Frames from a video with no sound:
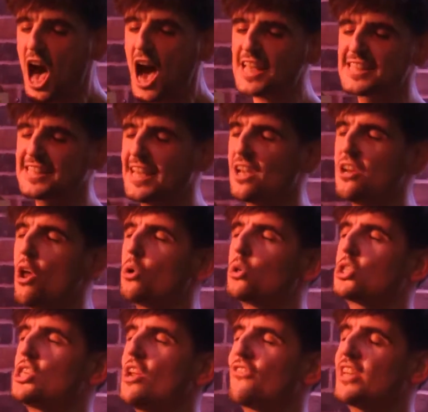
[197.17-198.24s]
I see a
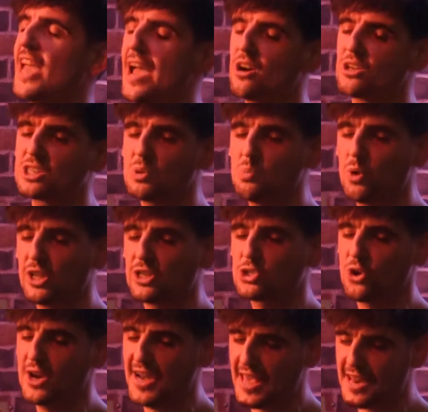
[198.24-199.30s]
notion of chaos and want to
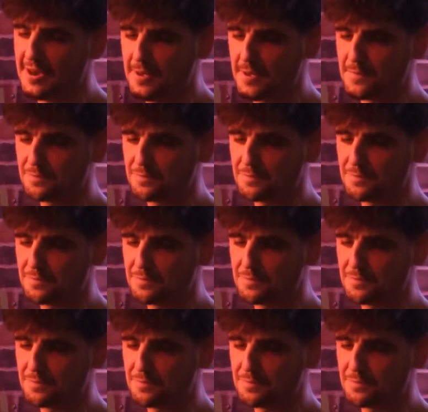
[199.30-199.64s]
join in.